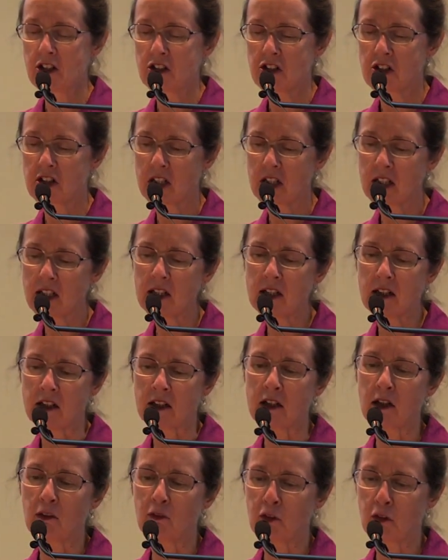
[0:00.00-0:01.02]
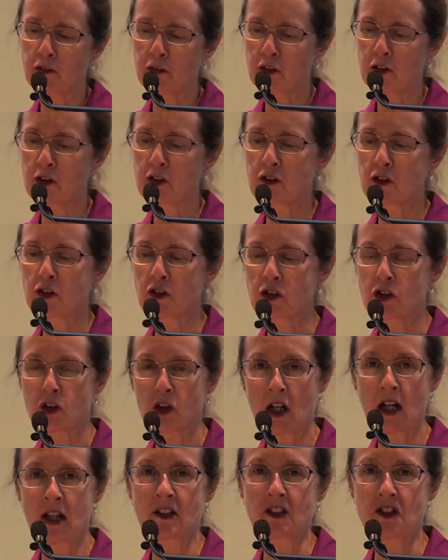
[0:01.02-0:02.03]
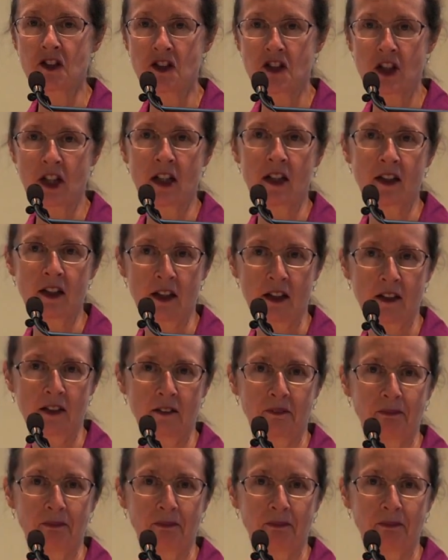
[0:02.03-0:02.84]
T refers to transgender.